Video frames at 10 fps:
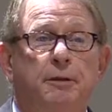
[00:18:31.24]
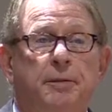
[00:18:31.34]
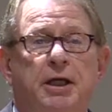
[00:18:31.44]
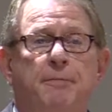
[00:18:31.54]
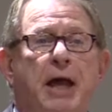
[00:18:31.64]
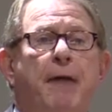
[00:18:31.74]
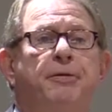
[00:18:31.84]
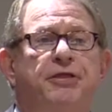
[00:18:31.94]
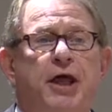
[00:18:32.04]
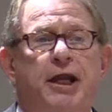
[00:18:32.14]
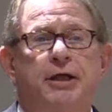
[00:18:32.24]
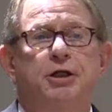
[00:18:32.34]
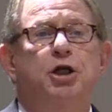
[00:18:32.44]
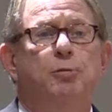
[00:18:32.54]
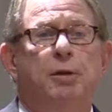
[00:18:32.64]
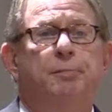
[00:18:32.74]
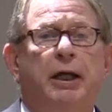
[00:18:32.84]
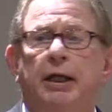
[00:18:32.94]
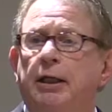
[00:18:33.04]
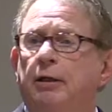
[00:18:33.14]
become apathetic to human
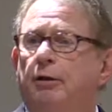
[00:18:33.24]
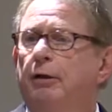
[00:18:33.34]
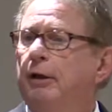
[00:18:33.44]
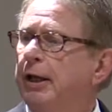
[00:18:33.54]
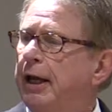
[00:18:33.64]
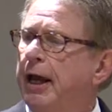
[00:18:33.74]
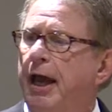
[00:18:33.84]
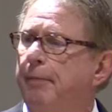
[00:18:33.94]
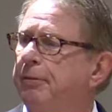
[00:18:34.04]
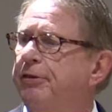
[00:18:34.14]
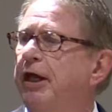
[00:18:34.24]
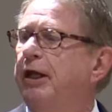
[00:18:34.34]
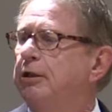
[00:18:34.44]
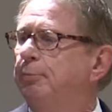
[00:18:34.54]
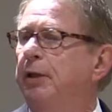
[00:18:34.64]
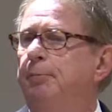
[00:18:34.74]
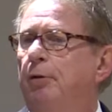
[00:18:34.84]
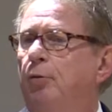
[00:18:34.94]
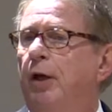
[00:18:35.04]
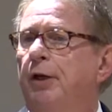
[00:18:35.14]
pain or apathetic to people
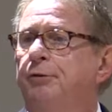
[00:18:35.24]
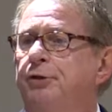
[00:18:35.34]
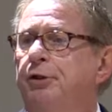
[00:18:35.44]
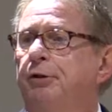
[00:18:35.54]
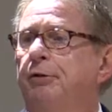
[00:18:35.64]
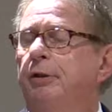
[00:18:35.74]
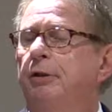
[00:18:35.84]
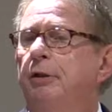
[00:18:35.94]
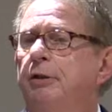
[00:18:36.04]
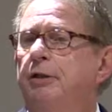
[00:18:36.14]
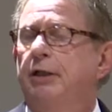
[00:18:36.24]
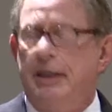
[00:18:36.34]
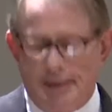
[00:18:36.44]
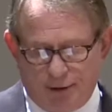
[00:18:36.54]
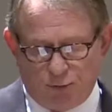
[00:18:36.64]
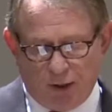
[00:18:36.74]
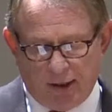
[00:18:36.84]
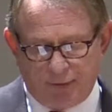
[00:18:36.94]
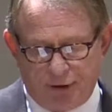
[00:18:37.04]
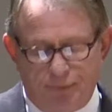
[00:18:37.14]
around you and to needs
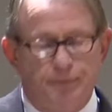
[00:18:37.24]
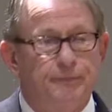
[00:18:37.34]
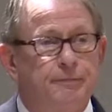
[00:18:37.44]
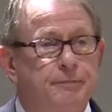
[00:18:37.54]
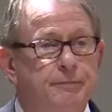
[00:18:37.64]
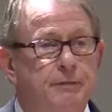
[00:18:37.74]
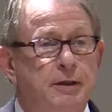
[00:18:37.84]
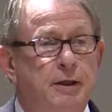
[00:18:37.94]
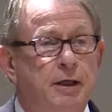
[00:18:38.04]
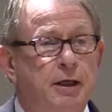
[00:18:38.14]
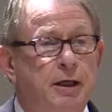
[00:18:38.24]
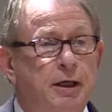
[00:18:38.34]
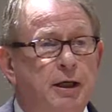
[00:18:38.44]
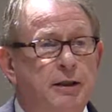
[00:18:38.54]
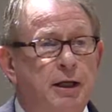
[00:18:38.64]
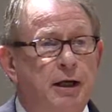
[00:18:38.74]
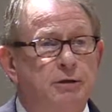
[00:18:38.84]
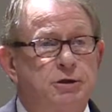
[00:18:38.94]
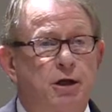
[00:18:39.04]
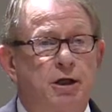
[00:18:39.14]
around you. Now
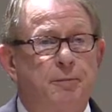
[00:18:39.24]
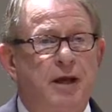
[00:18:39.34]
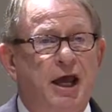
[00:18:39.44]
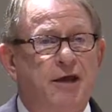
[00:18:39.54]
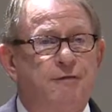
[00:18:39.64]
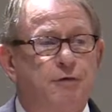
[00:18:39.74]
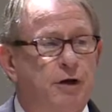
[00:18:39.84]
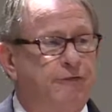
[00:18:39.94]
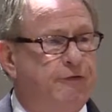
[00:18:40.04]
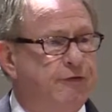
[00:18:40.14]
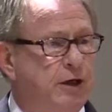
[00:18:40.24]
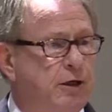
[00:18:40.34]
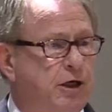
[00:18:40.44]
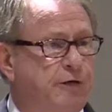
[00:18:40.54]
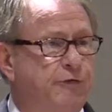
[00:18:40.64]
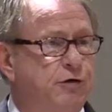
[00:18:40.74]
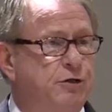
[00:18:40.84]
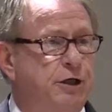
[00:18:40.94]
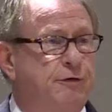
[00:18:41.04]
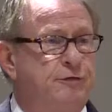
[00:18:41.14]
let's look at behavior. Have you found any of
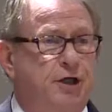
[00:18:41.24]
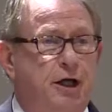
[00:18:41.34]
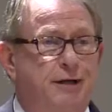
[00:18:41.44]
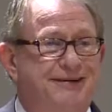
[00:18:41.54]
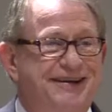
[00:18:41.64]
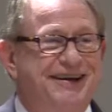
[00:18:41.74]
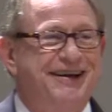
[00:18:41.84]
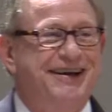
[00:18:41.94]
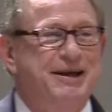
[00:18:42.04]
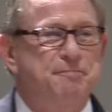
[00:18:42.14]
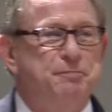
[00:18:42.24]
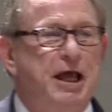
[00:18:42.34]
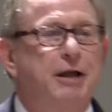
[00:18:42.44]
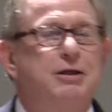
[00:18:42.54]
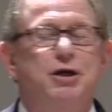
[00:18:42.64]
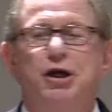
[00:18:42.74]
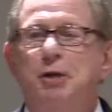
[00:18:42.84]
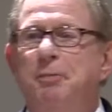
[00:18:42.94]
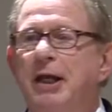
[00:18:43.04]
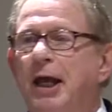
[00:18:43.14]
yourselves yet? Now let's look
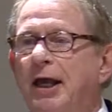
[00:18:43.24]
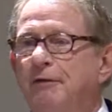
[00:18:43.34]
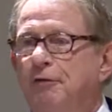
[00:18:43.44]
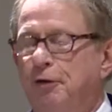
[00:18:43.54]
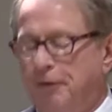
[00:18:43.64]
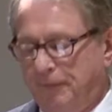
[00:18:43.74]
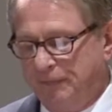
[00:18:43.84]
at behavior.